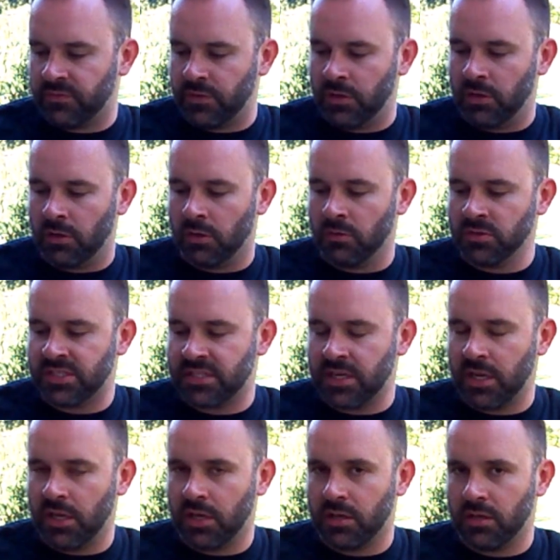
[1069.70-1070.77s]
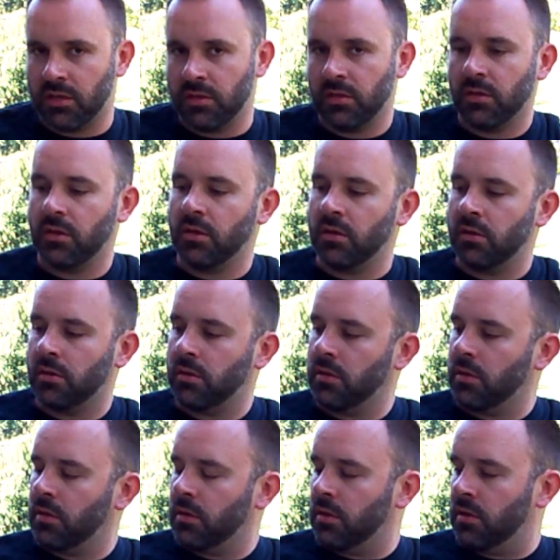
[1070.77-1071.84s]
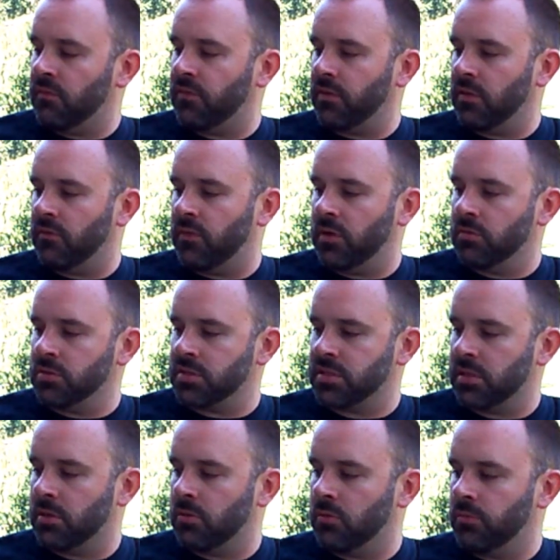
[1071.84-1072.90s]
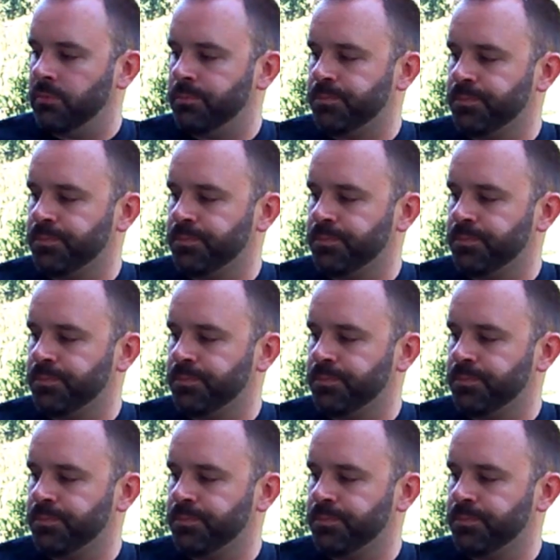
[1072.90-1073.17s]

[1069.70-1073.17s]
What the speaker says: For your own sake, for the viewers at home.